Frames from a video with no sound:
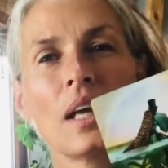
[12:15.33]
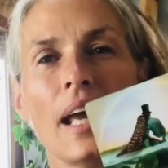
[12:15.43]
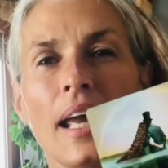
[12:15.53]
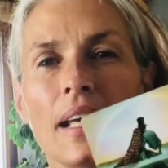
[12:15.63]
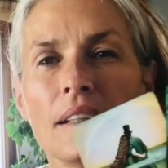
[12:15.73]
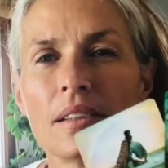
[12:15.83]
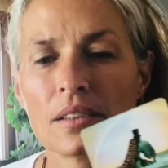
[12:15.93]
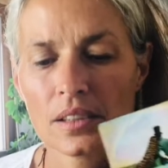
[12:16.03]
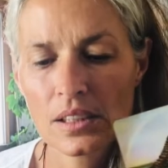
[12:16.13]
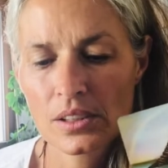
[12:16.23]
8
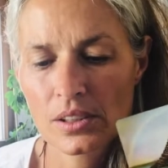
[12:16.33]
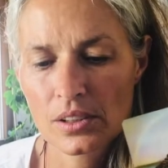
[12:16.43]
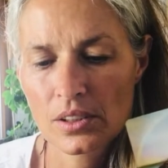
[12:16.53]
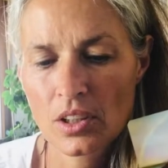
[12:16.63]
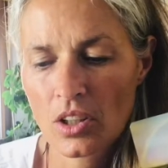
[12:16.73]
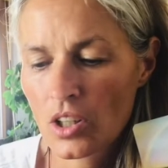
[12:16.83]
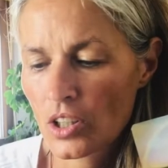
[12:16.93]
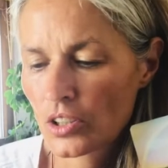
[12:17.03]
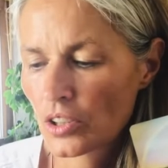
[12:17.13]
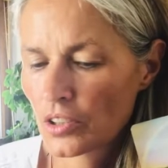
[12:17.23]
is the
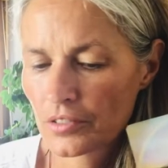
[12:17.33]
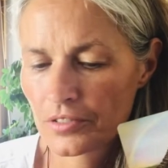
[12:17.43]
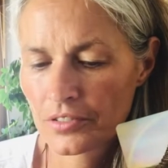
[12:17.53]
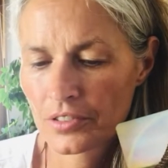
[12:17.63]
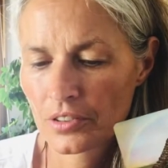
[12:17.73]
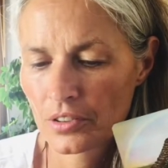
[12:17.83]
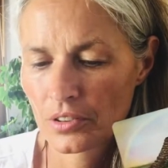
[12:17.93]
card of